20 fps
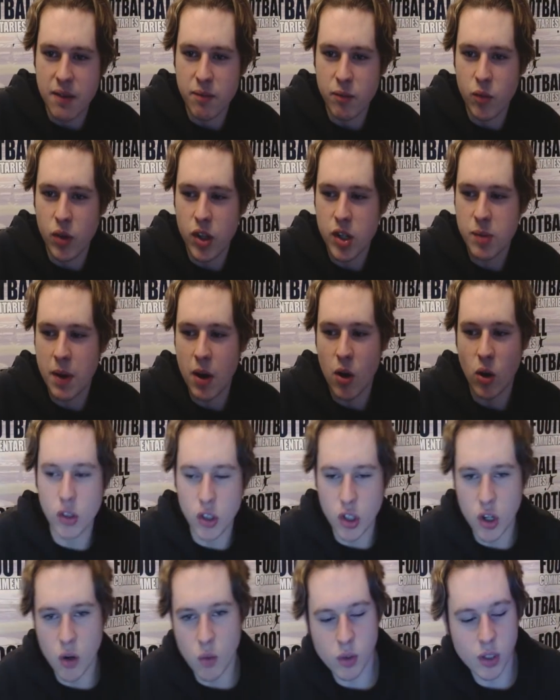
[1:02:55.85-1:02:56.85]
Despite all the
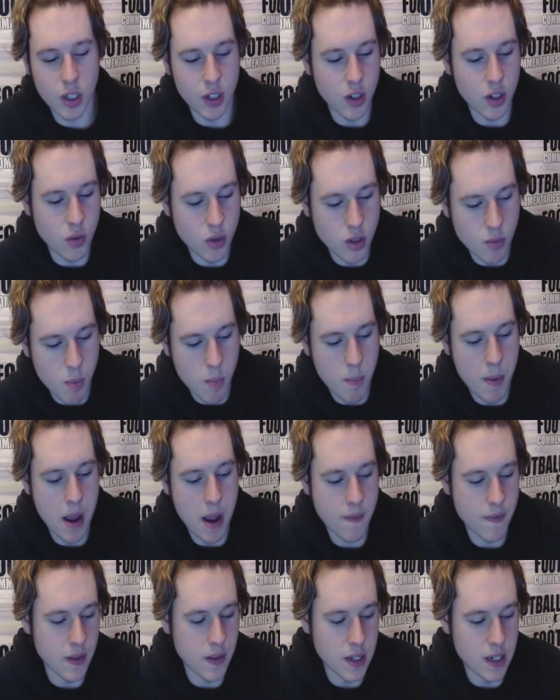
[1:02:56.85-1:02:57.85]
notes I do to prepare
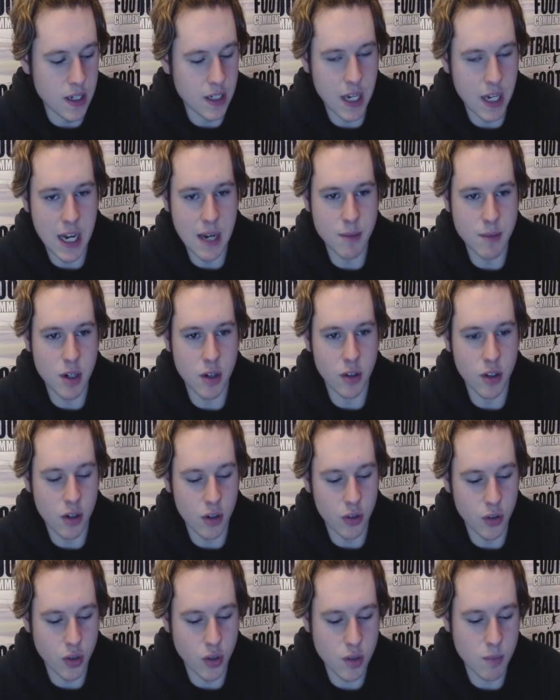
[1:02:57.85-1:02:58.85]
for these games, they're not
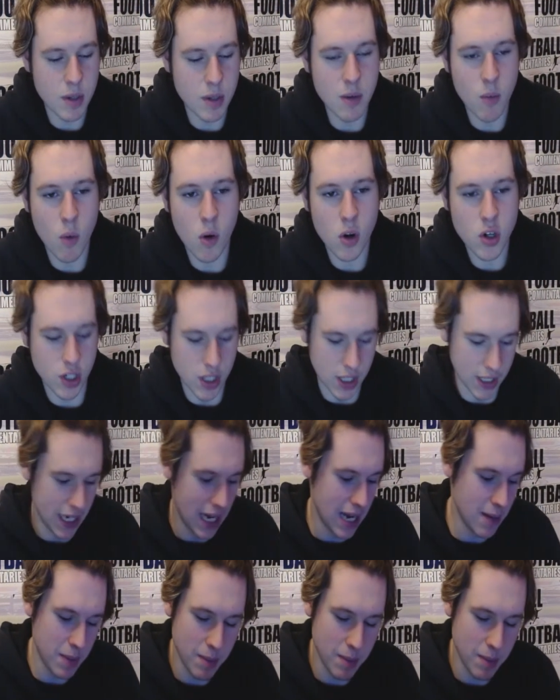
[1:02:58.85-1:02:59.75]
just me watching the game.